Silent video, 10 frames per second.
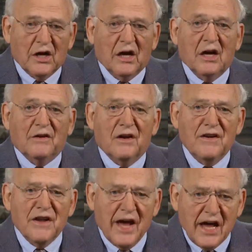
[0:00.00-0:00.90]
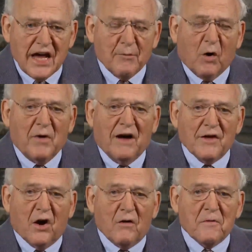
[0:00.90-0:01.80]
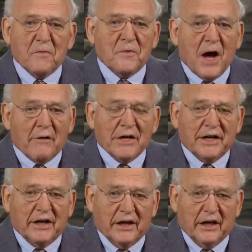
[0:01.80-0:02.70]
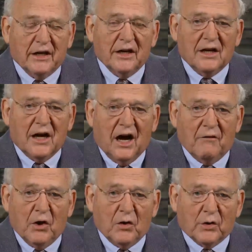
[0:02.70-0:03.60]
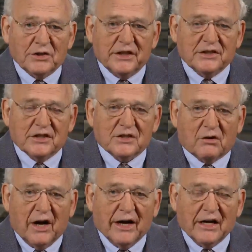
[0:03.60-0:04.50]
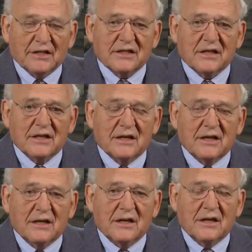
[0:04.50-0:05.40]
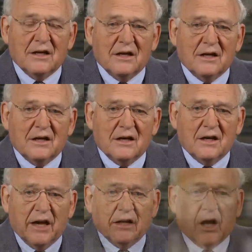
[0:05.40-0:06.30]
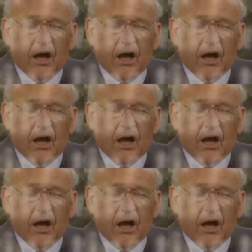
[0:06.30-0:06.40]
in the name or by the authority of the Lord Jesus Christ. In